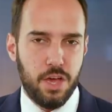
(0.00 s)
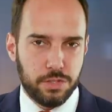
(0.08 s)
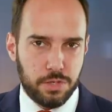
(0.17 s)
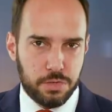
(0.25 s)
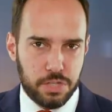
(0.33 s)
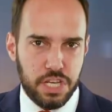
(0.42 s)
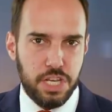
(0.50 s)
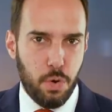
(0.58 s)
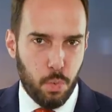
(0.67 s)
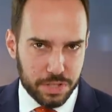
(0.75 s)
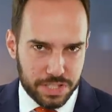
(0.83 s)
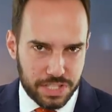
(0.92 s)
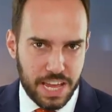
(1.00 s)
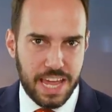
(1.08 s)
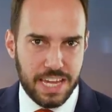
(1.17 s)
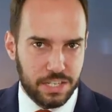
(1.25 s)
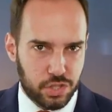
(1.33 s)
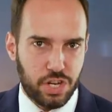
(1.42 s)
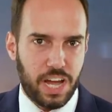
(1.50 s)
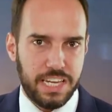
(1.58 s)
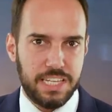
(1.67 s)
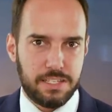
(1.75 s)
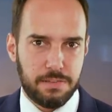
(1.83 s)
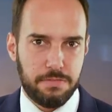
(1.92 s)
So Xi was saying
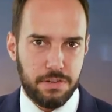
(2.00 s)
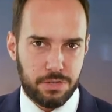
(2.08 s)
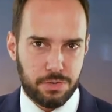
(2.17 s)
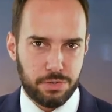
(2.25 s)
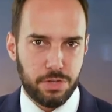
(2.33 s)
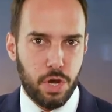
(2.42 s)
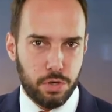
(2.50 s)
Chinese officials